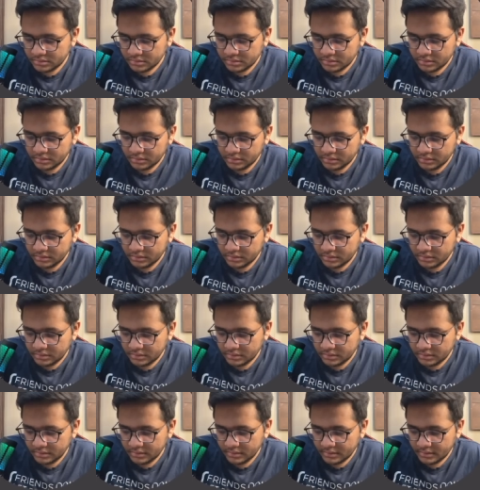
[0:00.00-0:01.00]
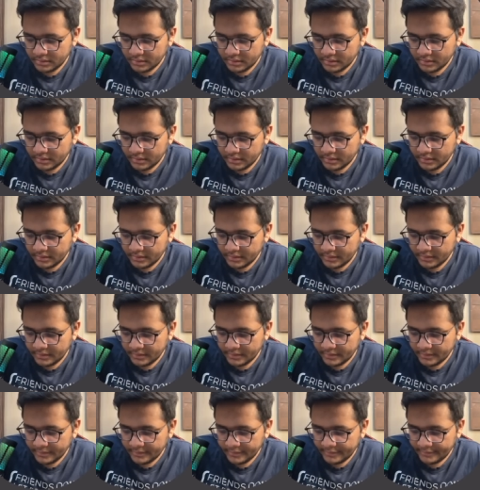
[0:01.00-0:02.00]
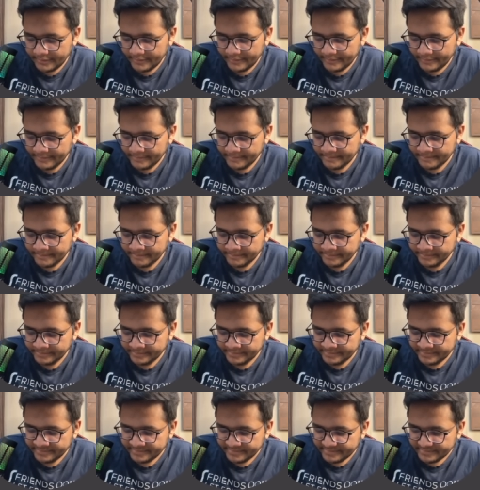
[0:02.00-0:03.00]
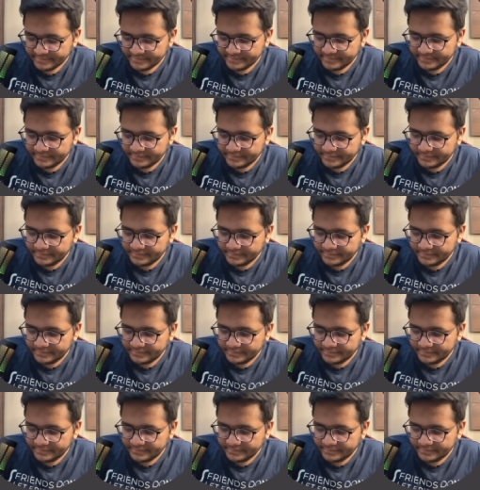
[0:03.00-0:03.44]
No one is speaking in this clip.